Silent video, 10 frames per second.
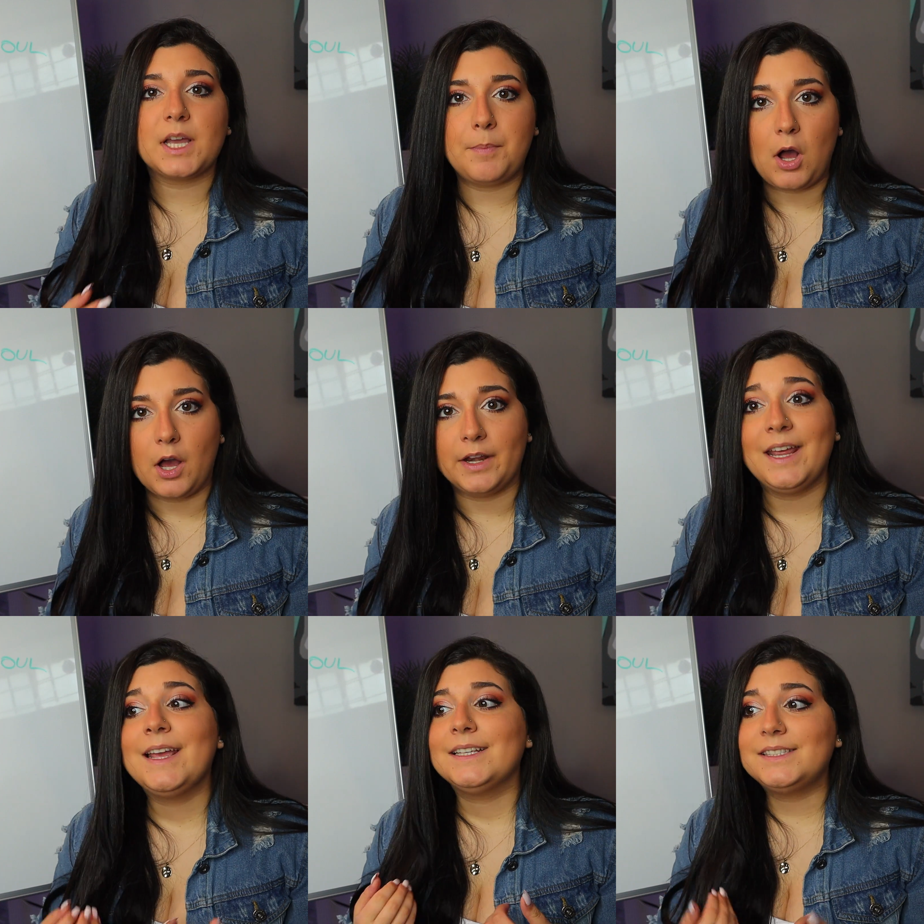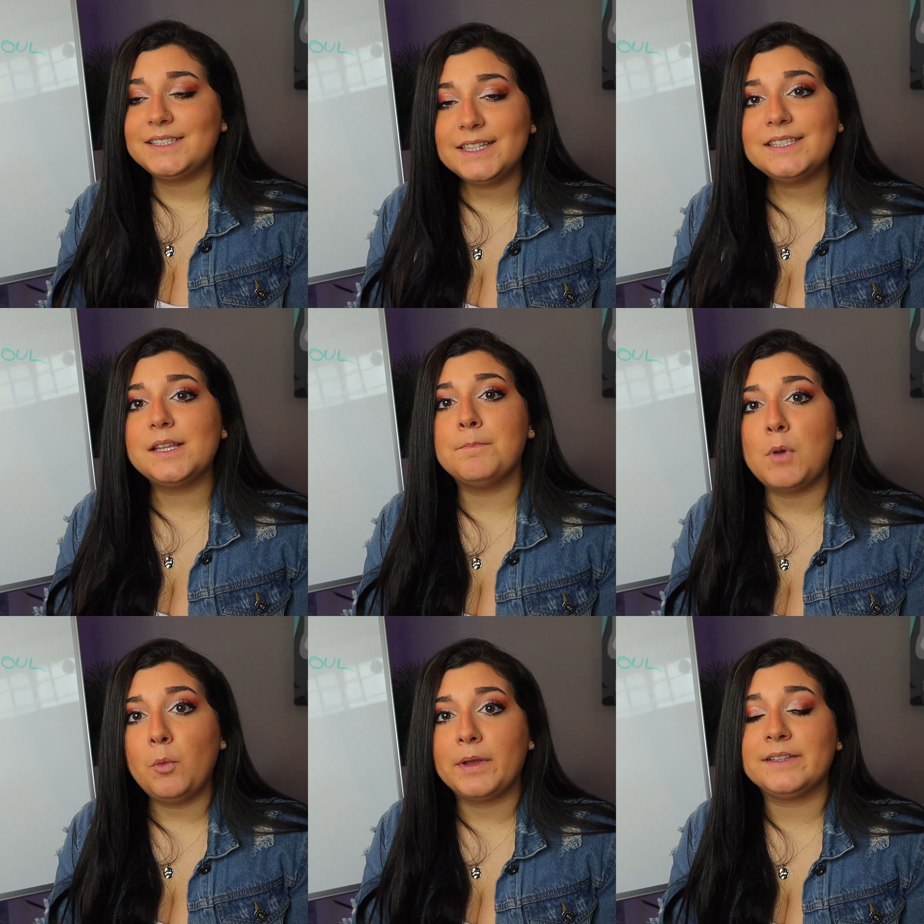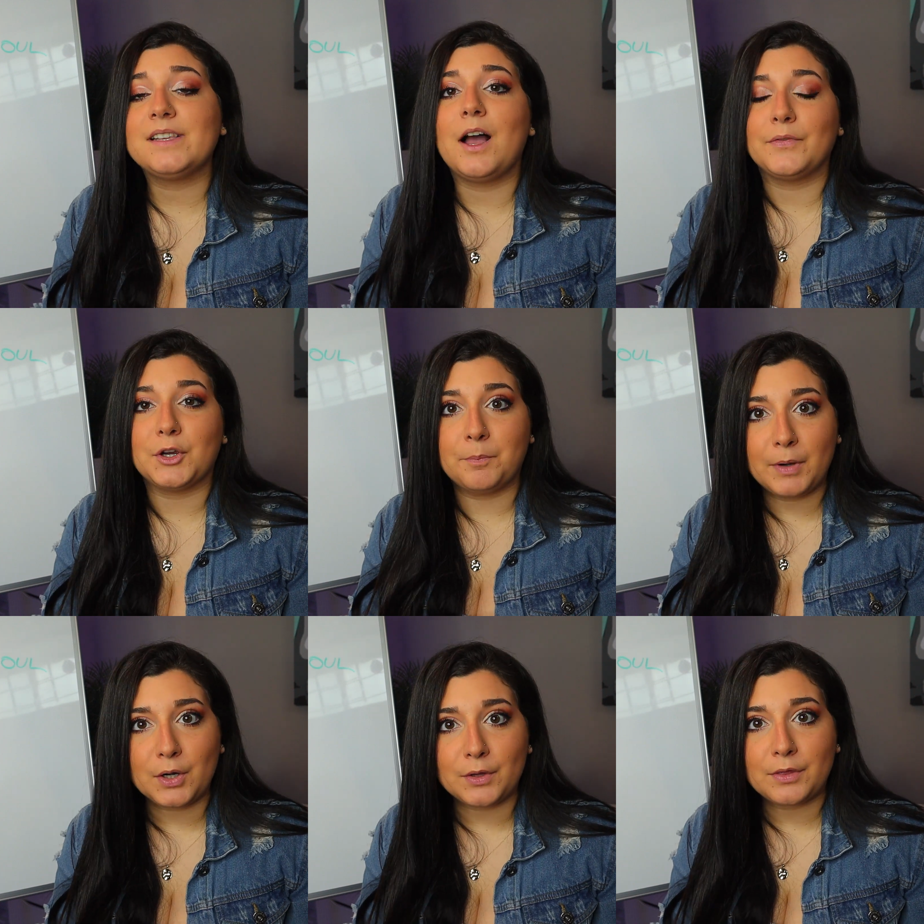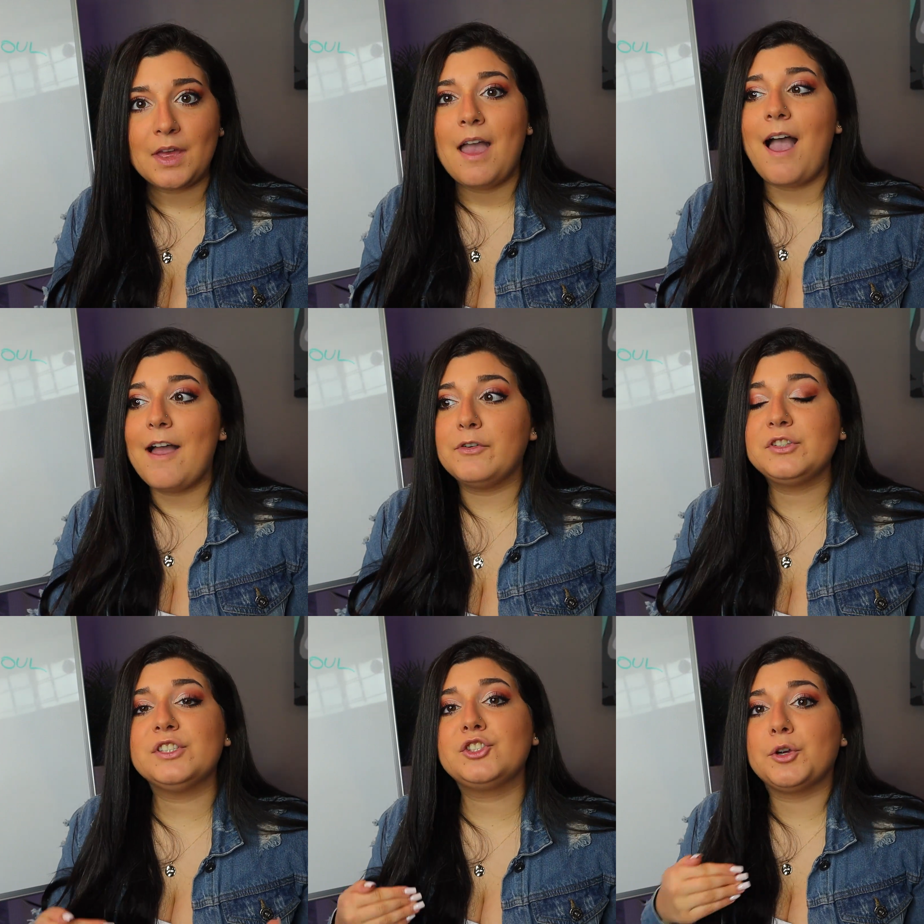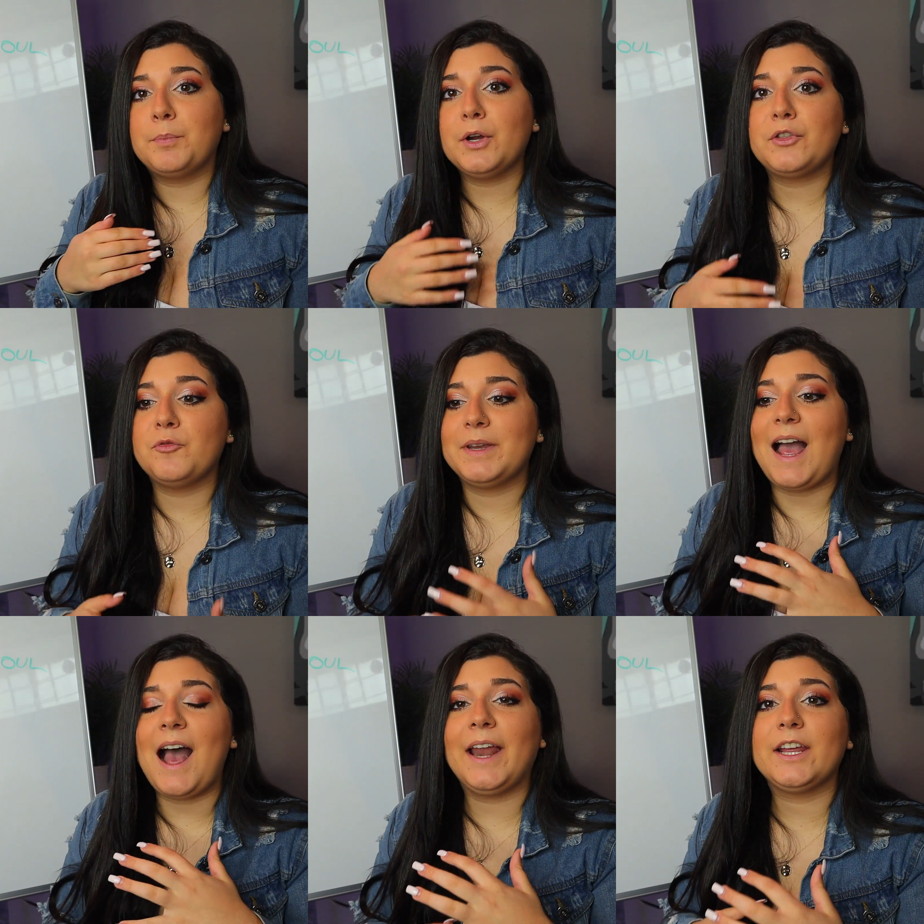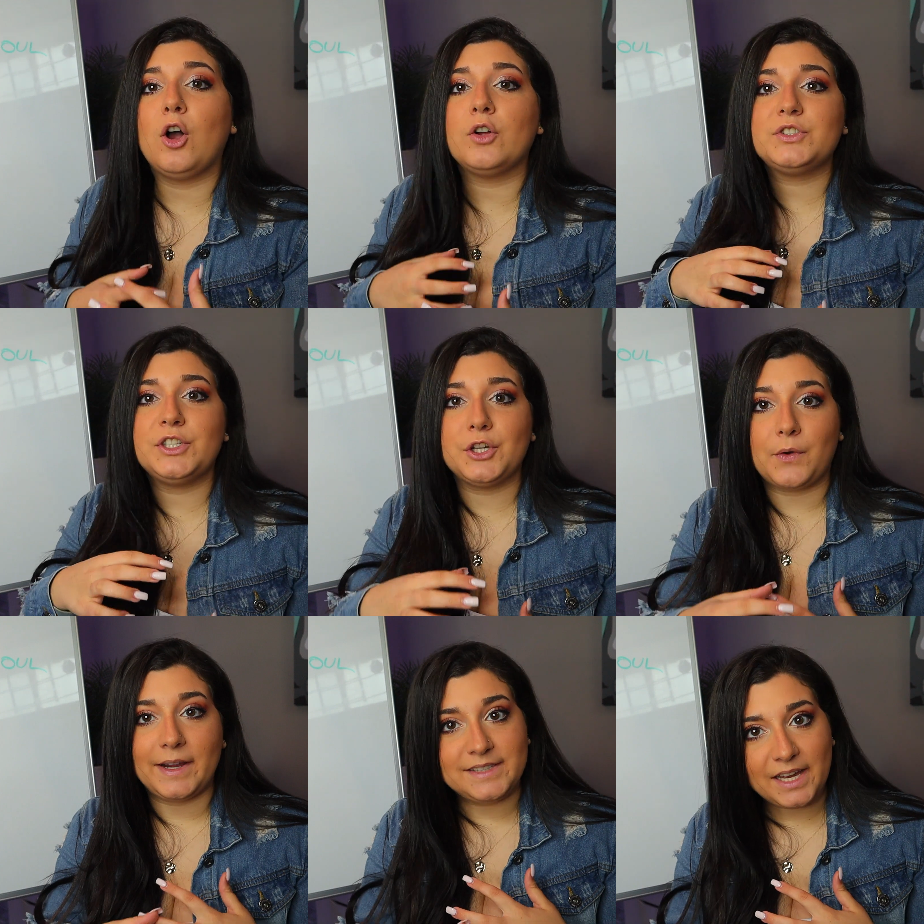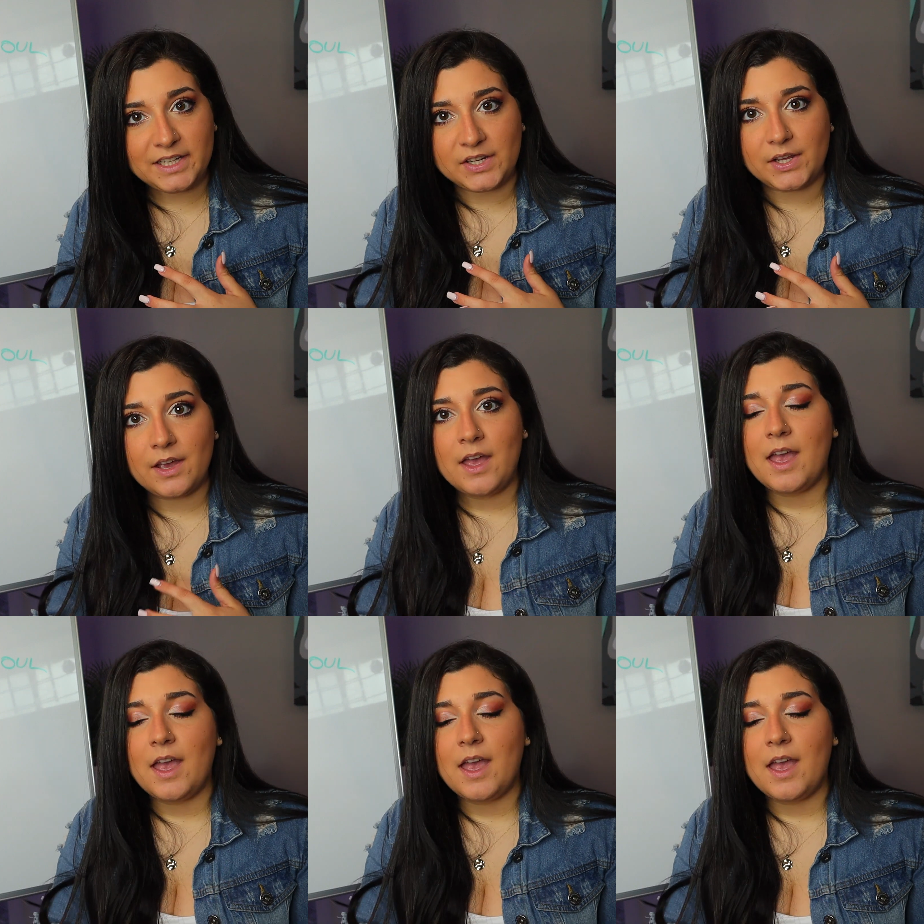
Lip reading: upon since the moment of your birth. Ever since your birth, you've been adding on to your identity.